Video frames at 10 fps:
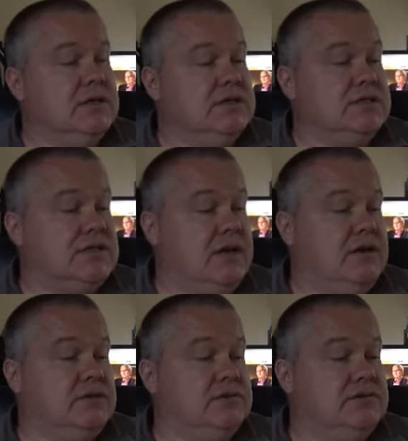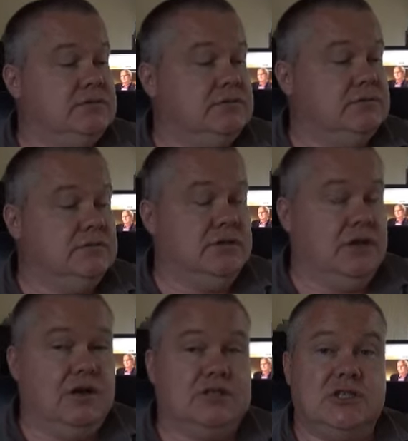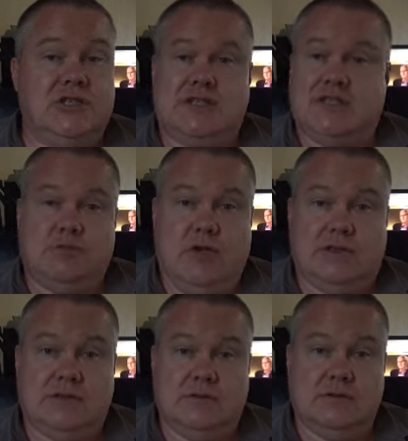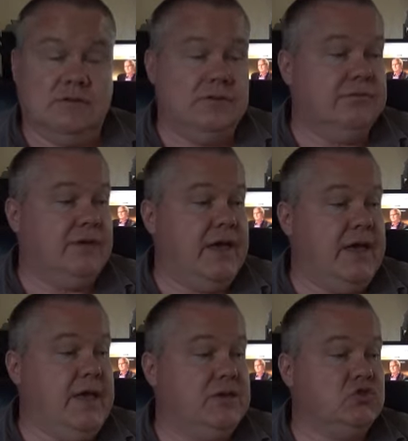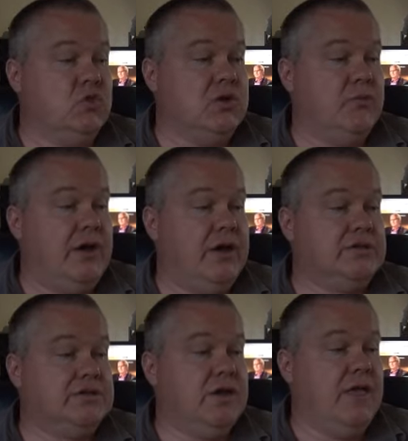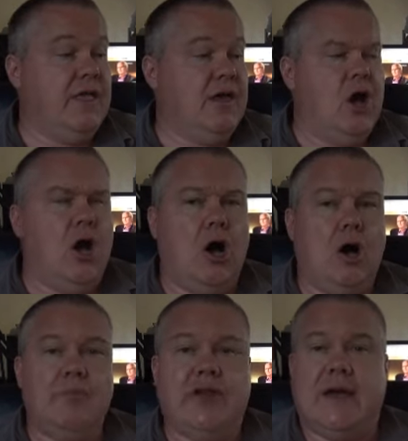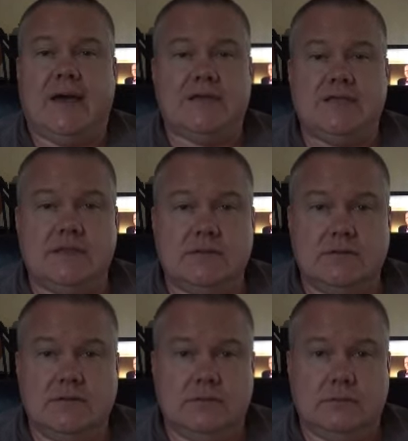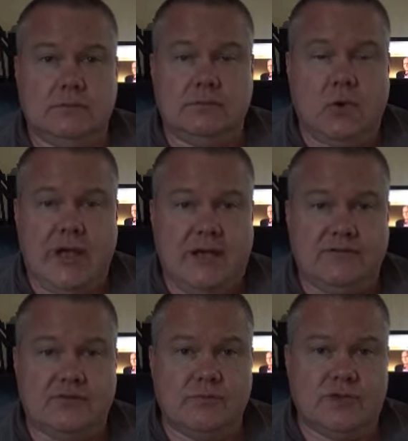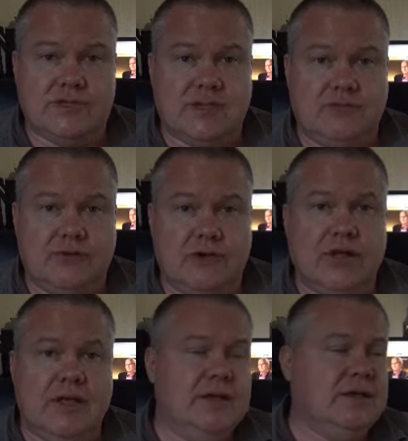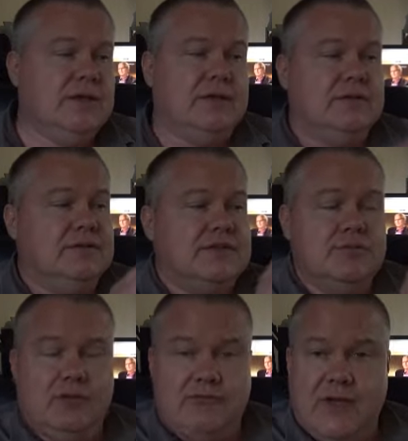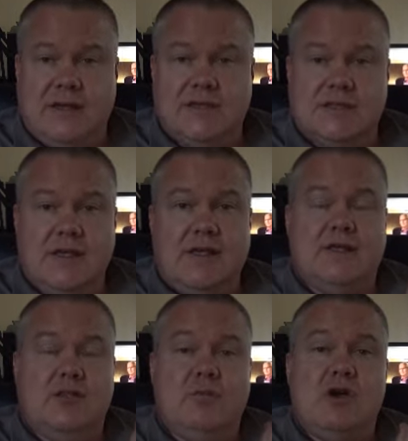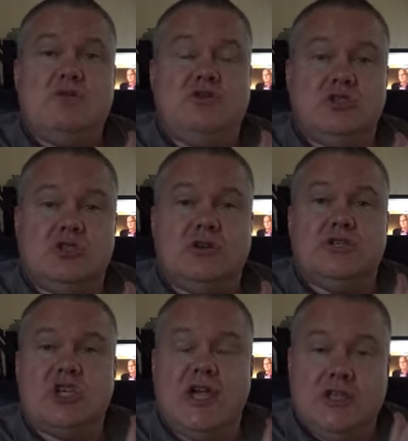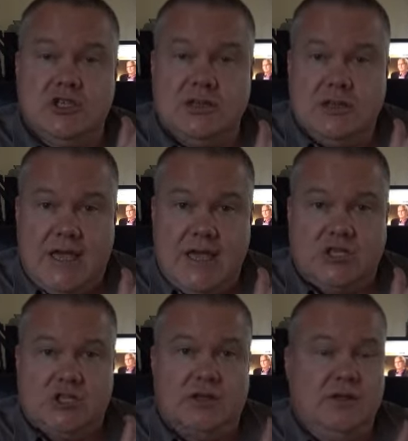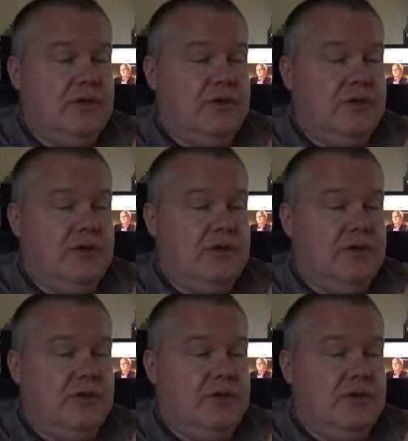sound largely suspect. They talk about harmonizing the waves from the cell phone. Now, the simple fact is, the moment you start changing the nature